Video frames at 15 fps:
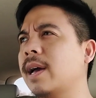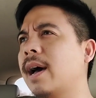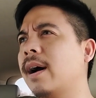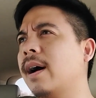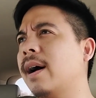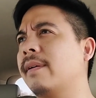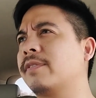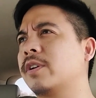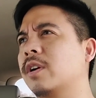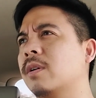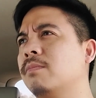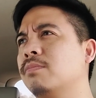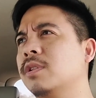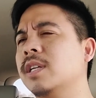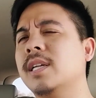After
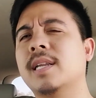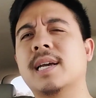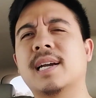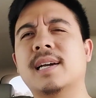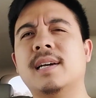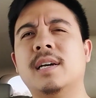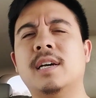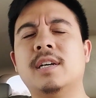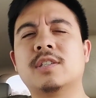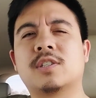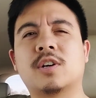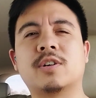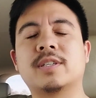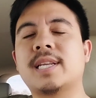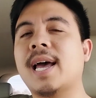completing
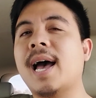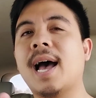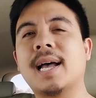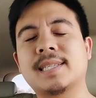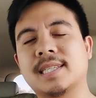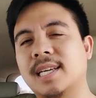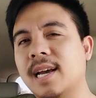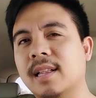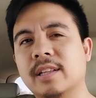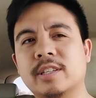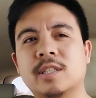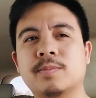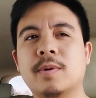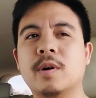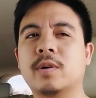certain tasks, yeah,
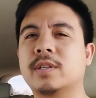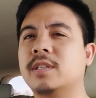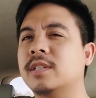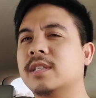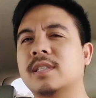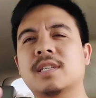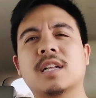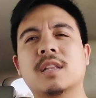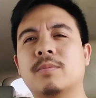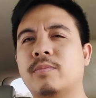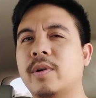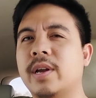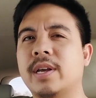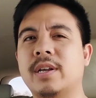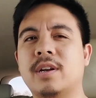let's smoke to
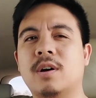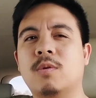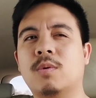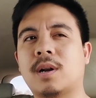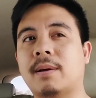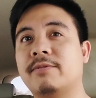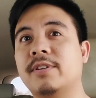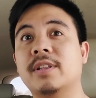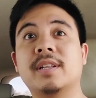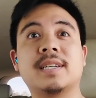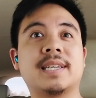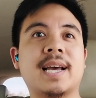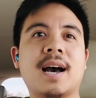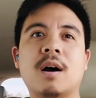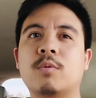celebrate, when I'm
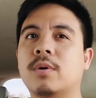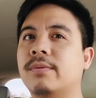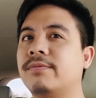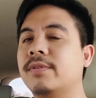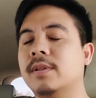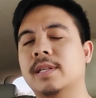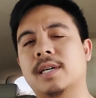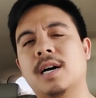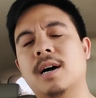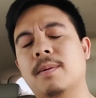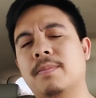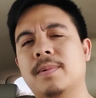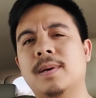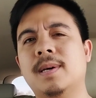feeling down, when I'm feeling up.